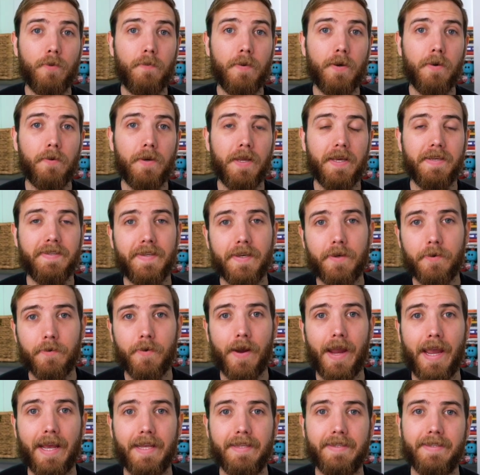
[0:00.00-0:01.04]
build is the
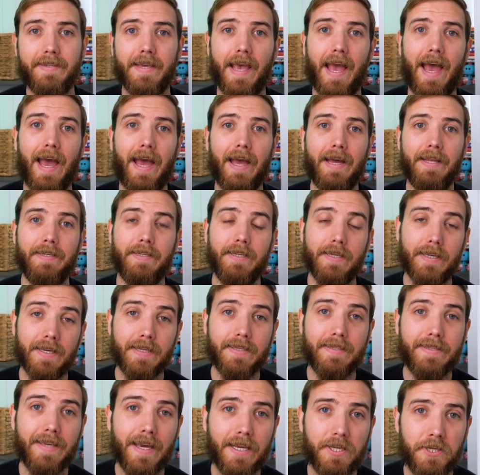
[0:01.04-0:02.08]
grants and
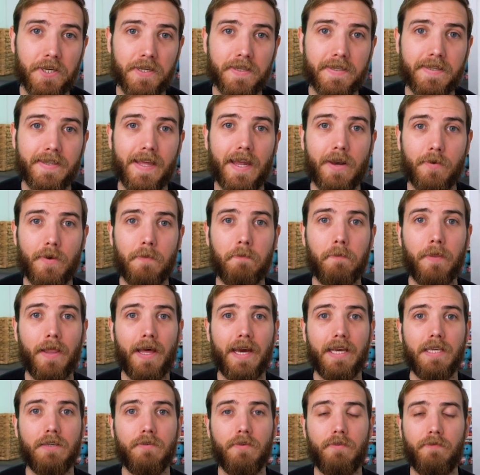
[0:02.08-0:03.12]
concessions that are in
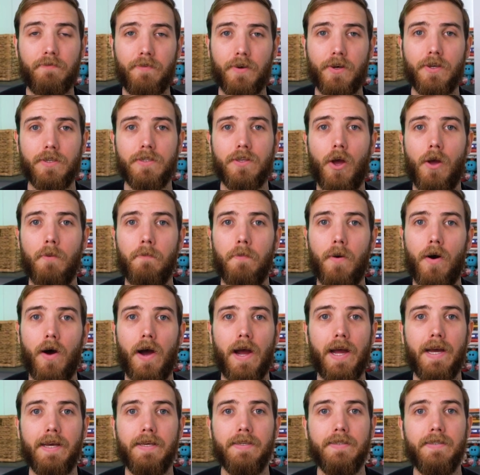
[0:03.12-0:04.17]
place for first-time
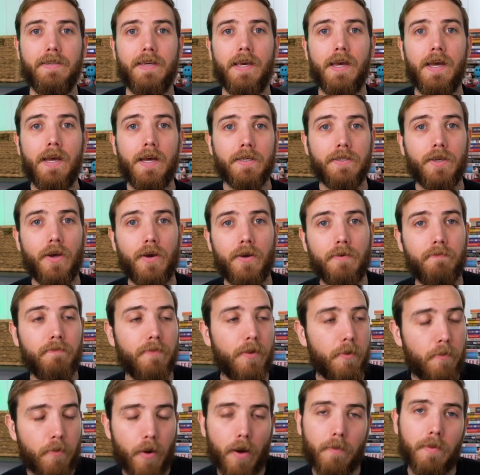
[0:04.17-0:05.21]
buyers. So
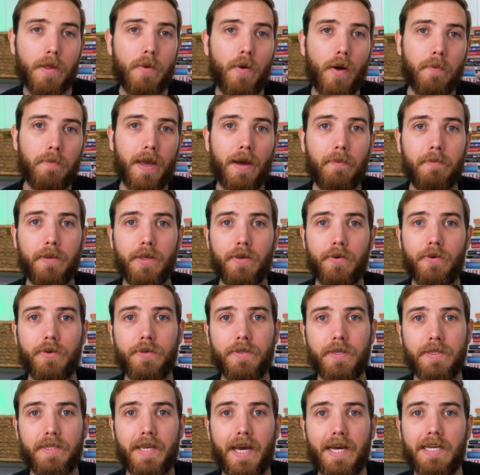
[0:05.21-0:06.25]
you probably won't be able to use
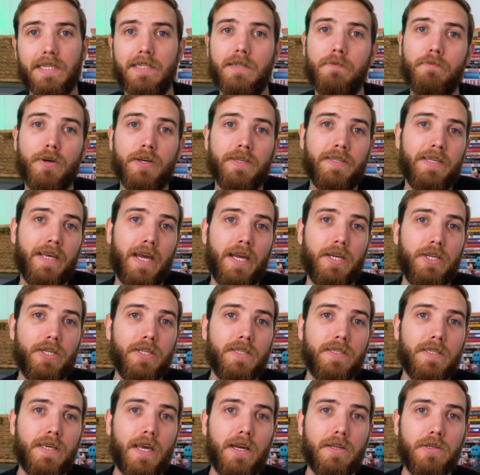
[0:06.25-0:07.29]
a tax depreciation
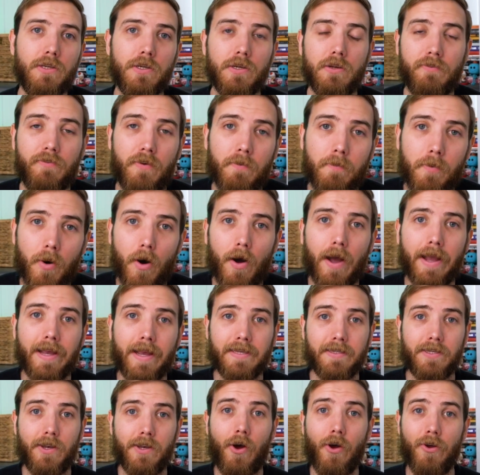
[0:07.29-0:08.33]
schedule if you're buying
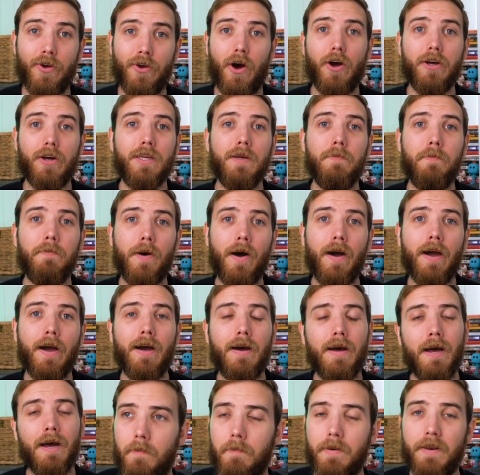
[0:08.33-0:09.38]
as an owner-occupier,
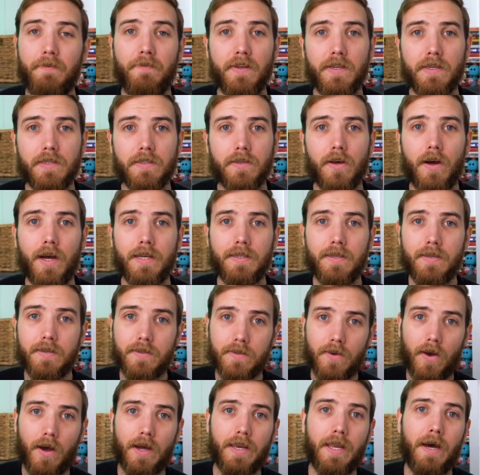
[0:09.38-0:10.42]
but if you decide to
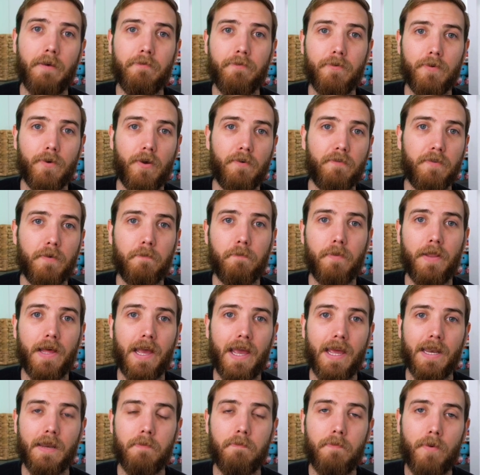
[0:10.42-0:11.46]
sign up for an
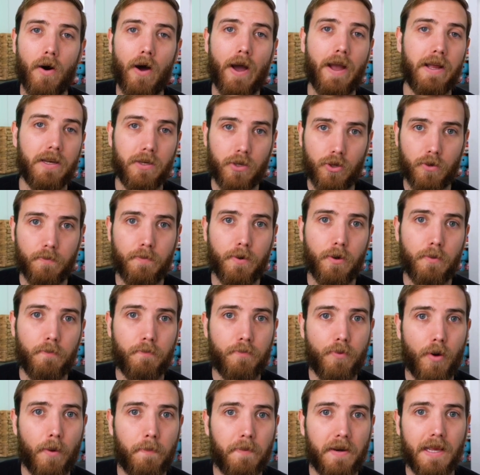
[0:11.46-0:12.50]
off-the-plan and buy a new build
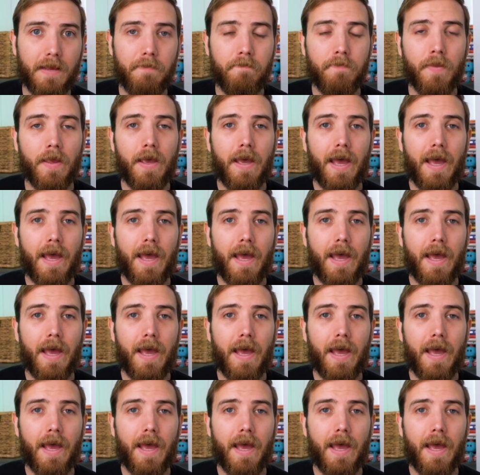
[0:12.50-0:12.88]
property,